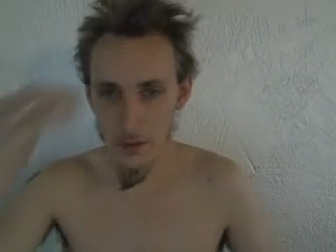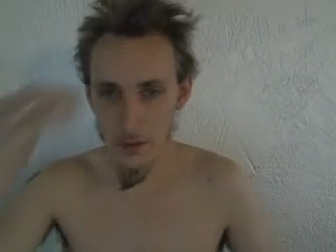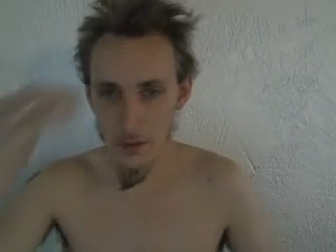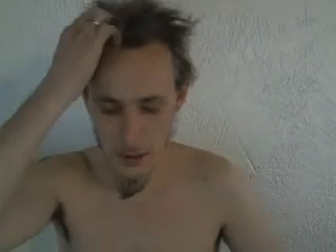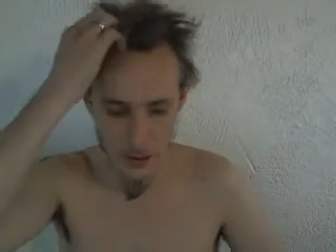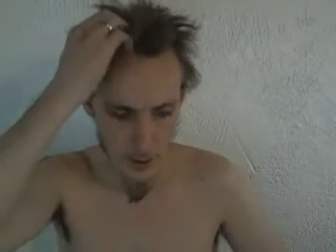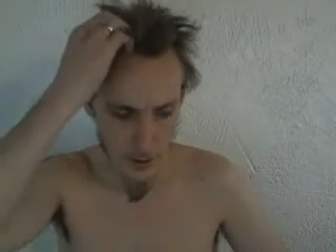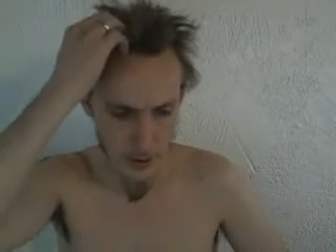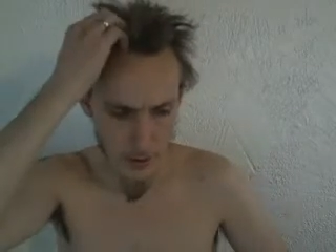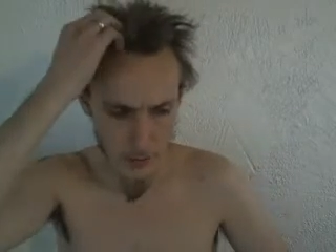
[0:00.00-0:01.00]
Okay,
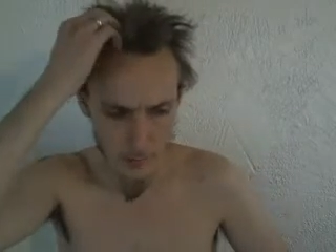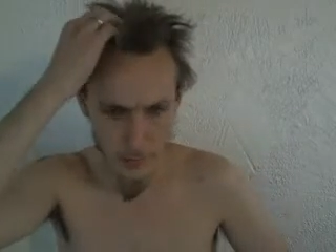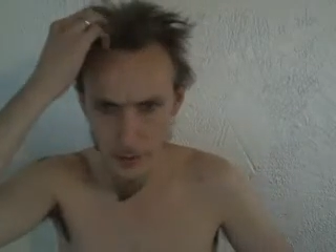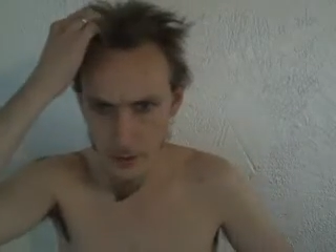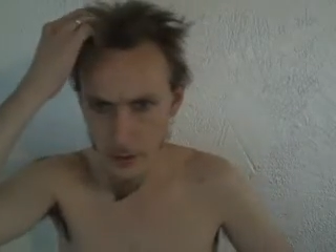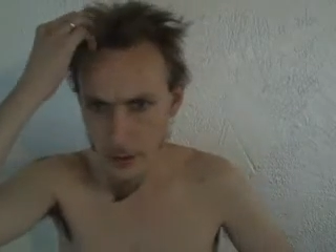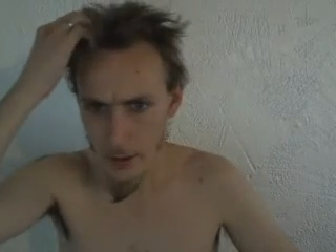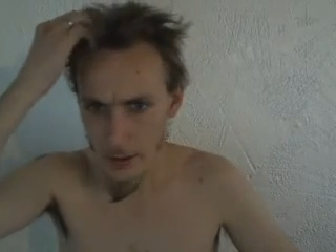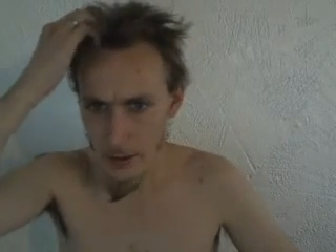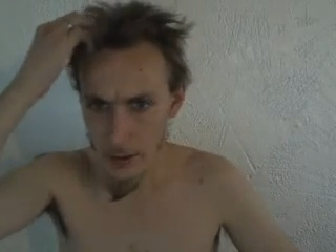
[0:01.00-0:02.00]
but
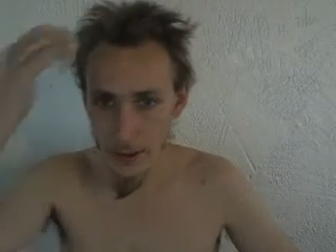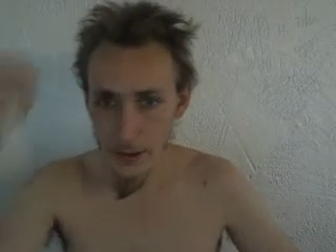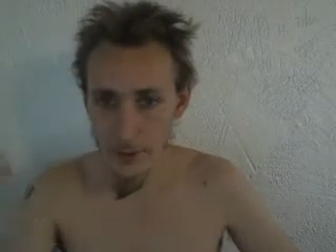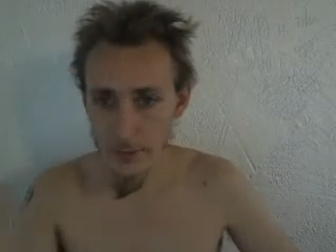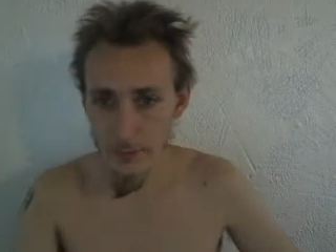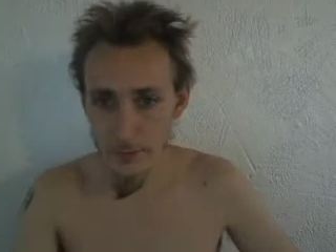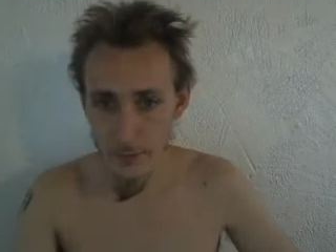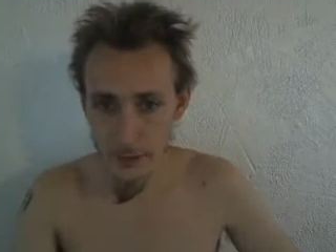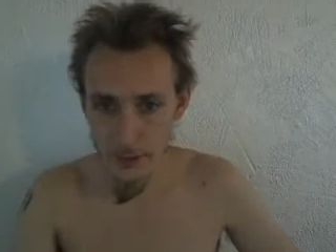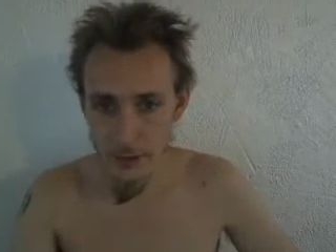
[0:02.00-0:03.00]
it is
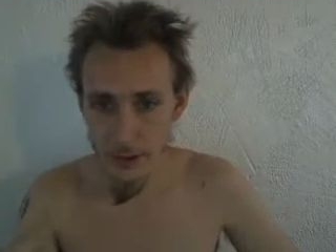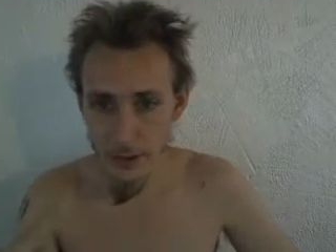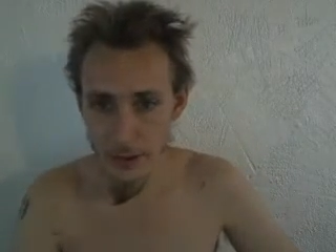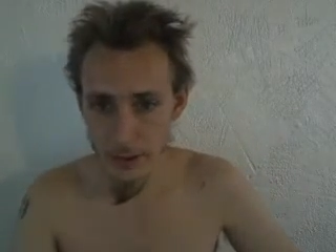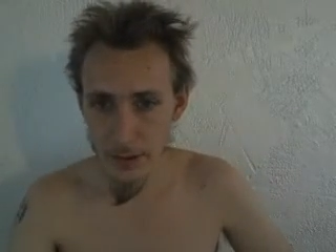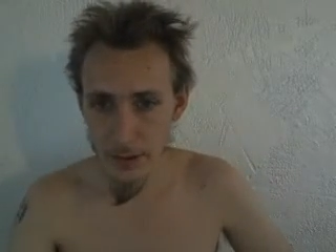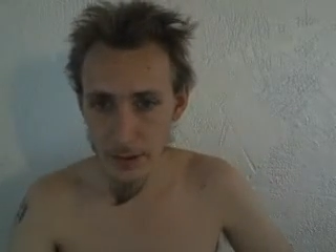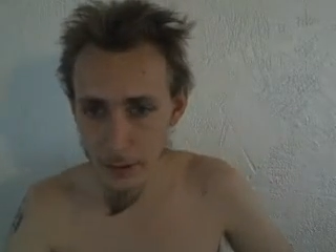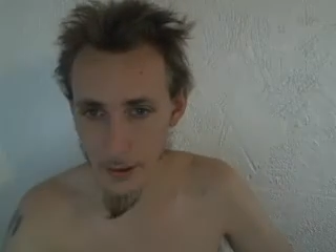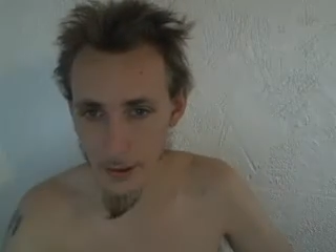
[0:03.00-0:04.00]
rooted. It is
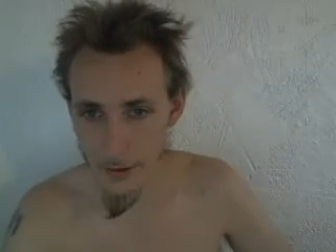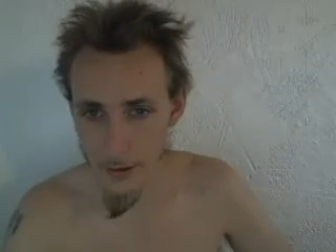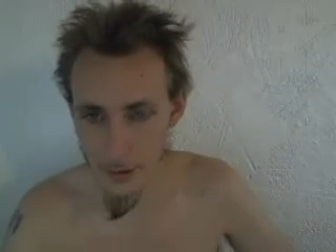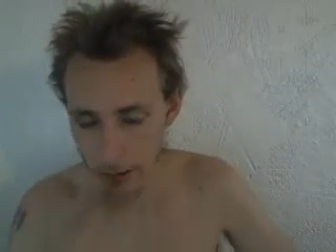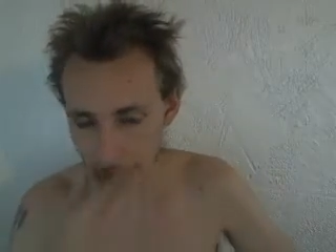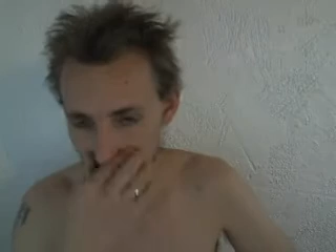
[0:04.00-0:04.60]
deodexed.